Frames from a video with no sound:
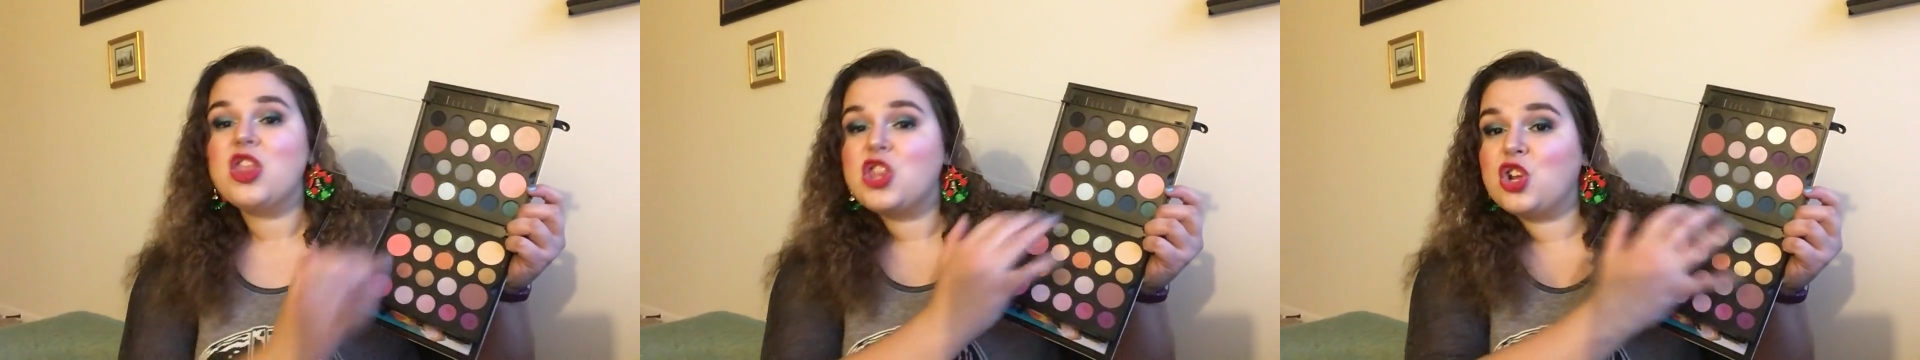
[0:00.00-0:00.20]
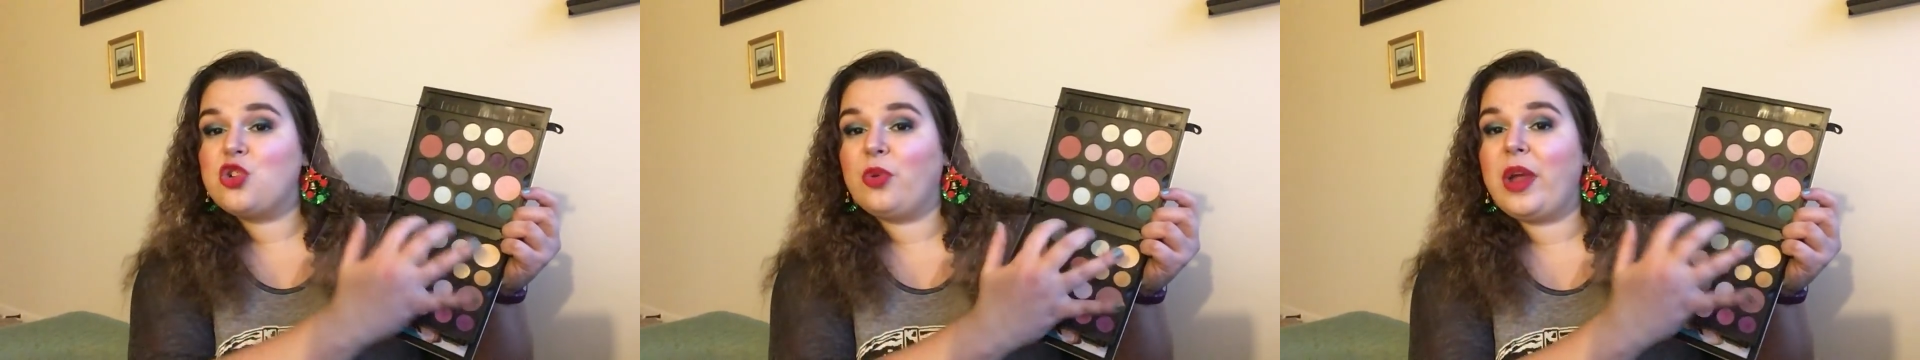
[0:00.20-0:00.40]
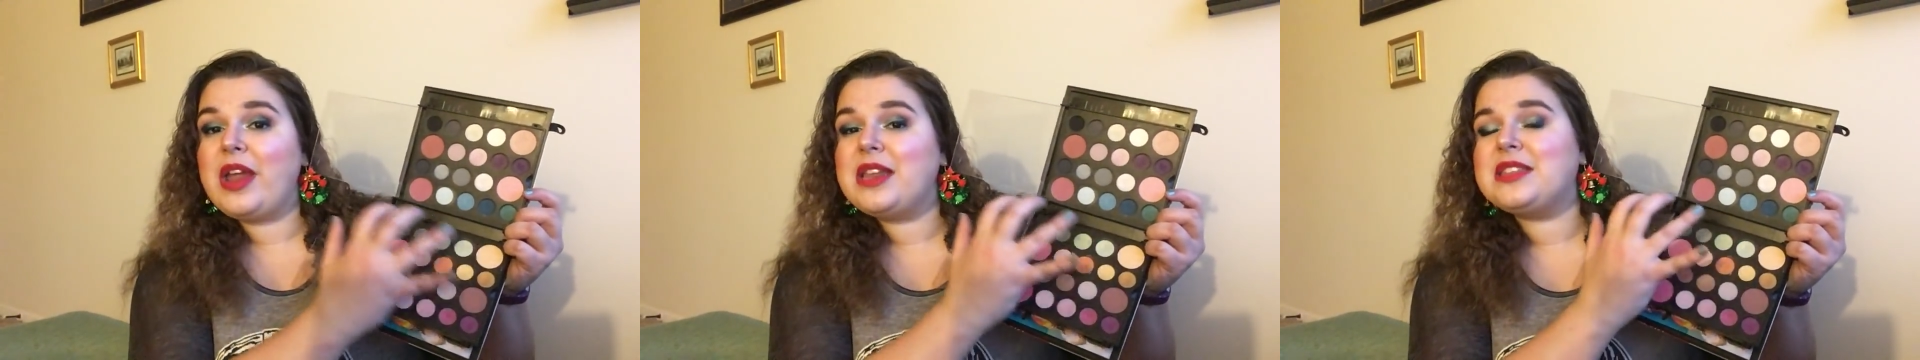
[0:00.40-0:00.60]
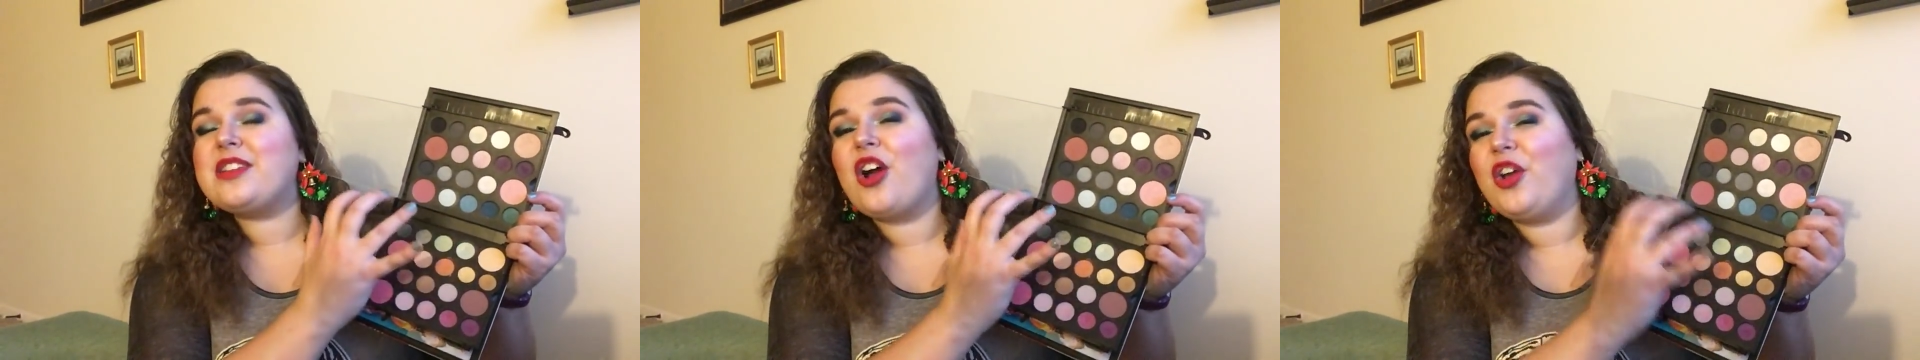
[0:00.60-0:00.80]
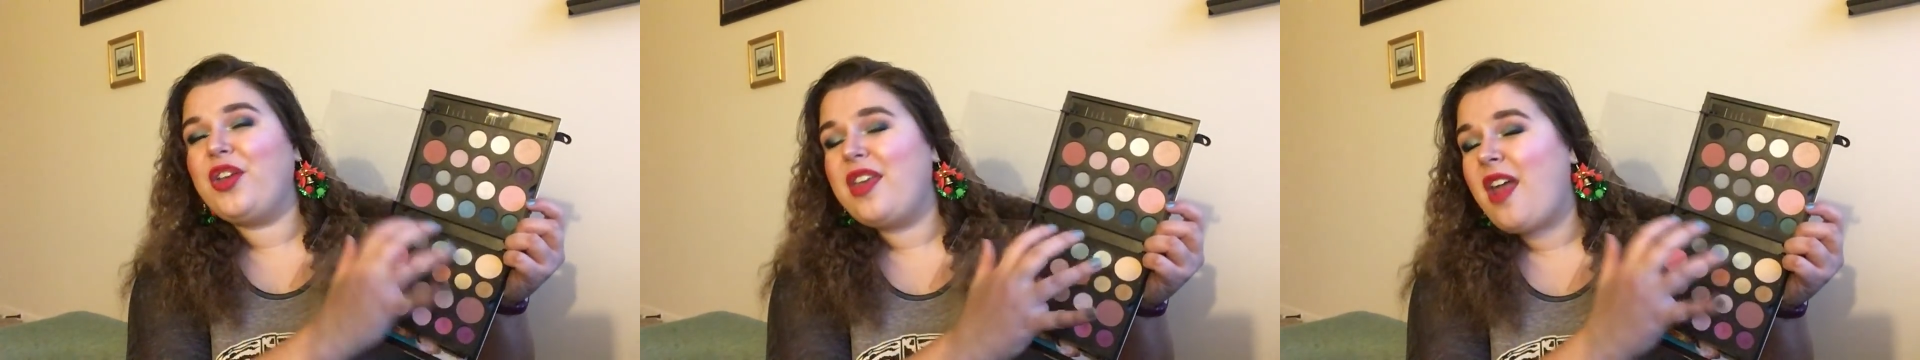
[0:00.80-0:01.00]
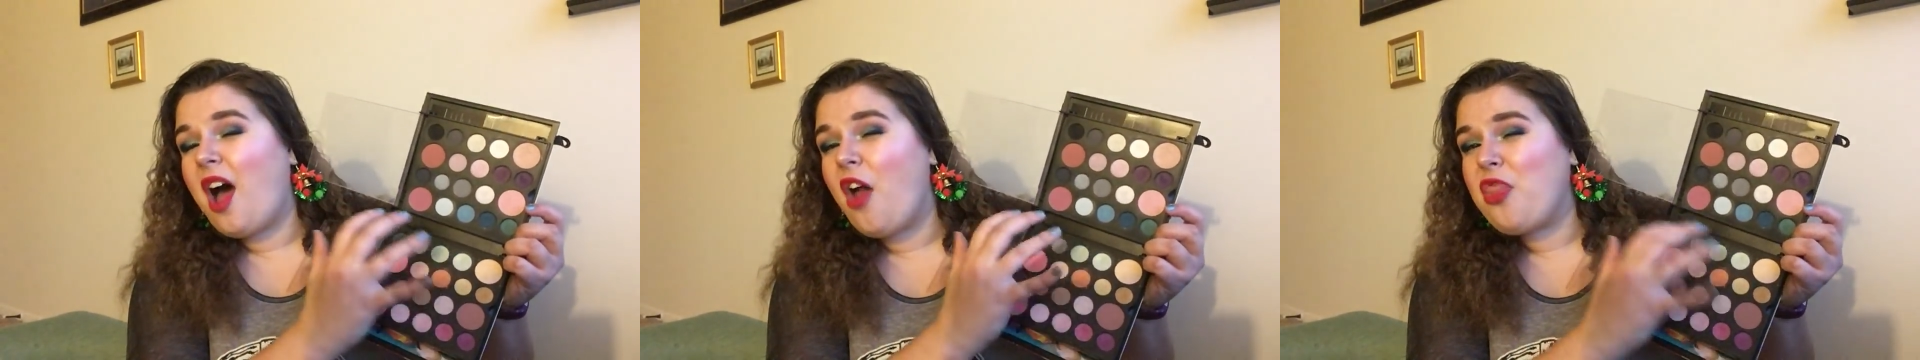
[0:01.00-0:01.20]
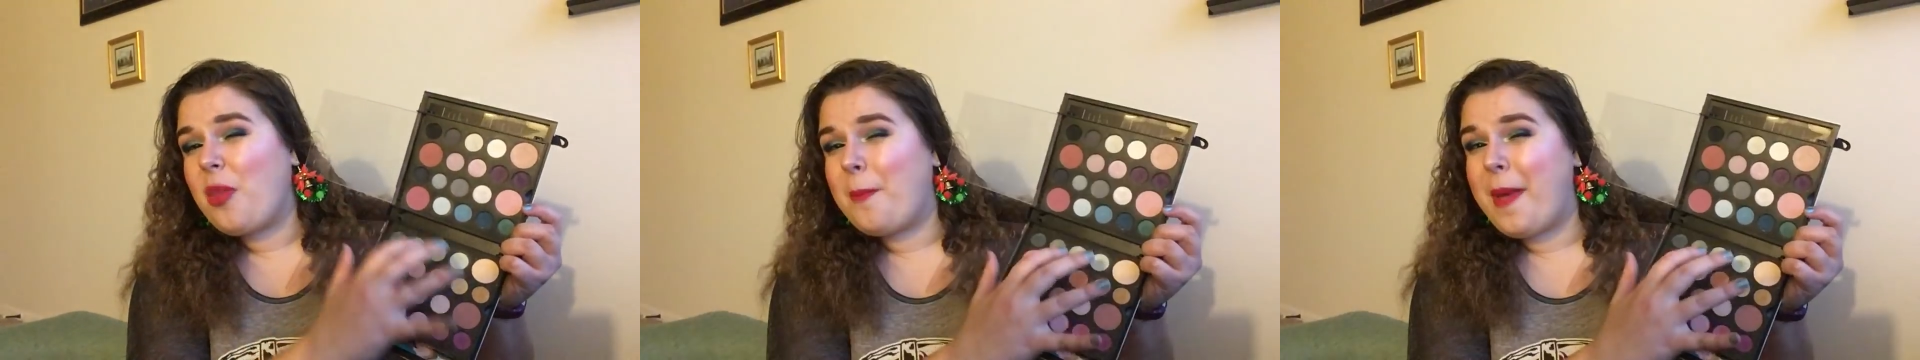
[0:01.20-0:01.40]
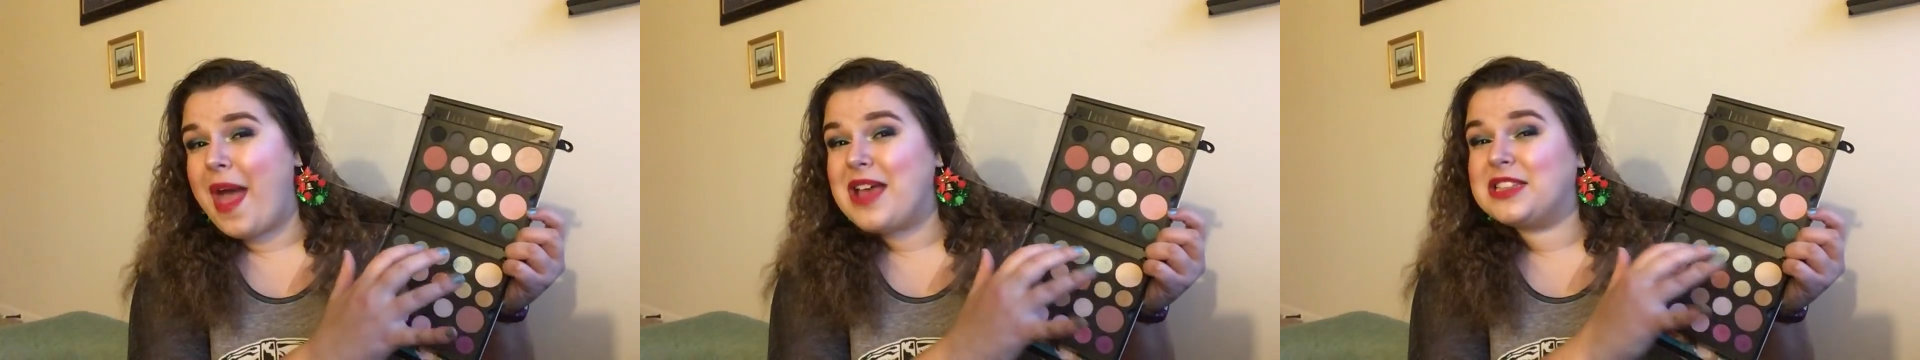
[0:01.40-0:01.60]
The greens are not
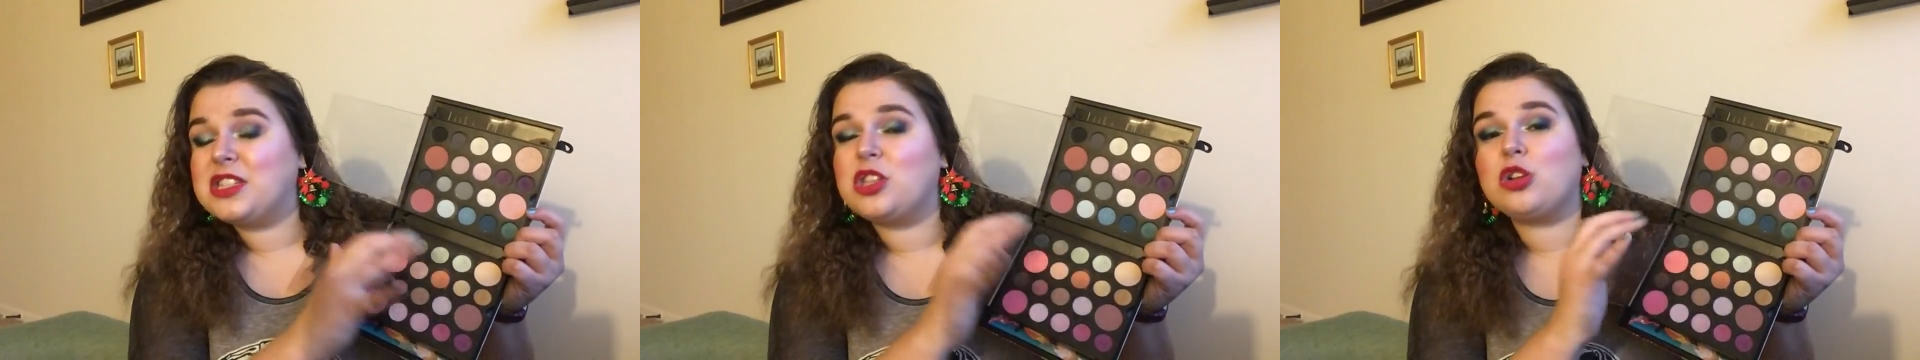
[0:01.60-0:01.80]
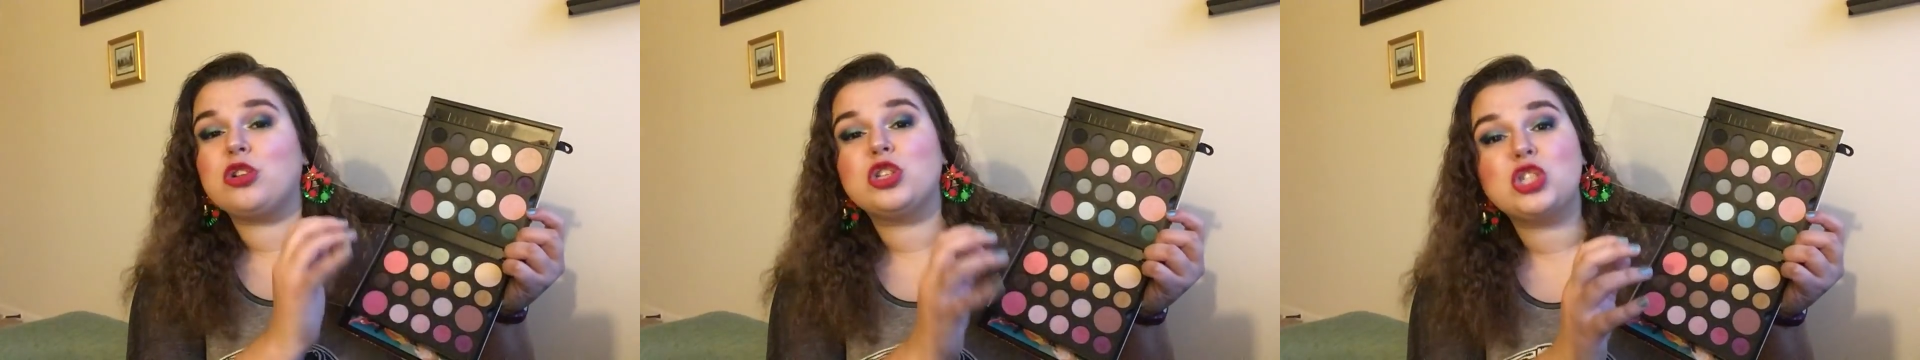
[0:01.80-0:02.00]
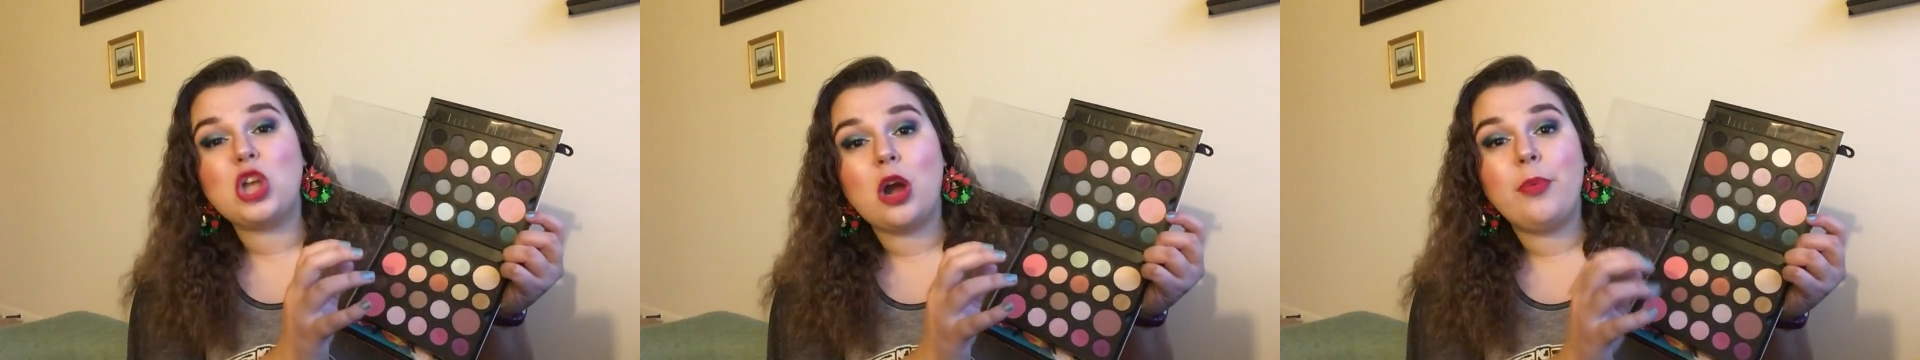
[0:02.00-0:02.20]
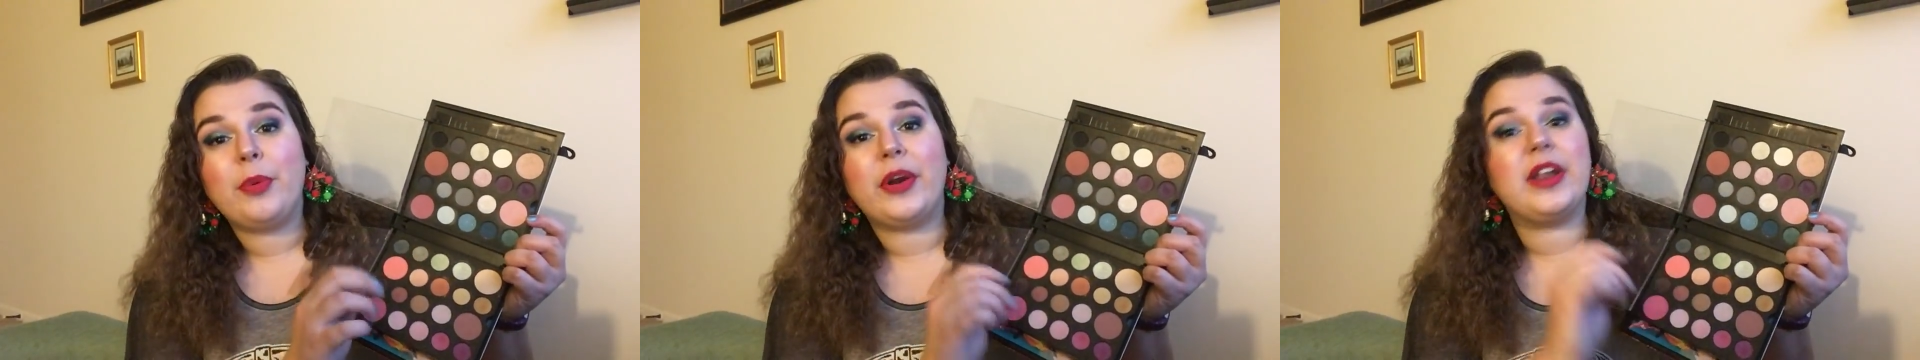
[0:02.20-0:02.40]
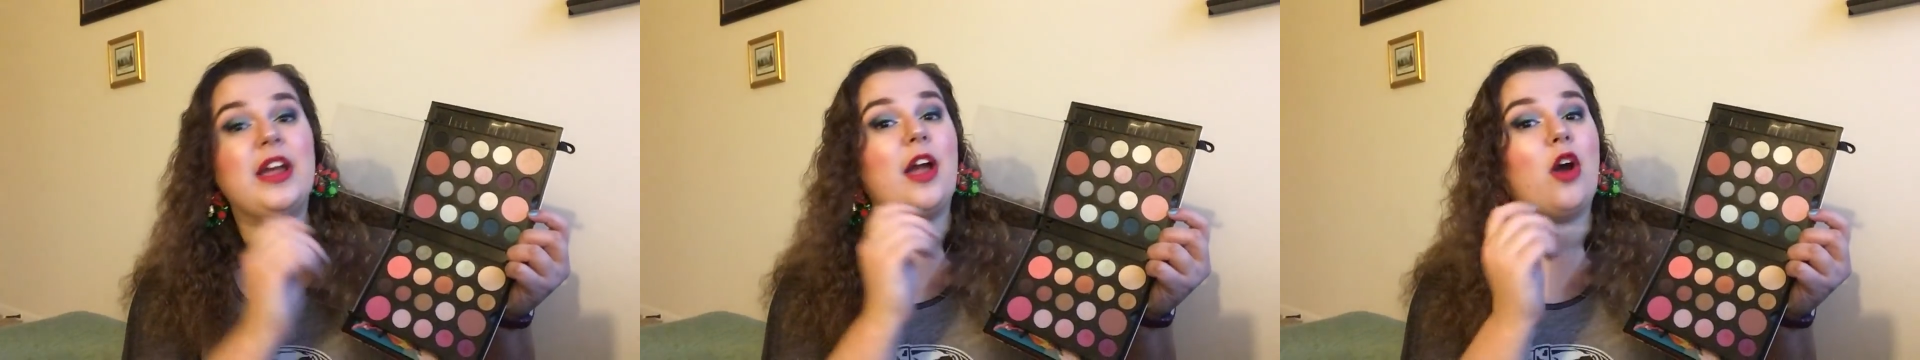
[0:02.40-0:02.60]
the best. They're so pretty.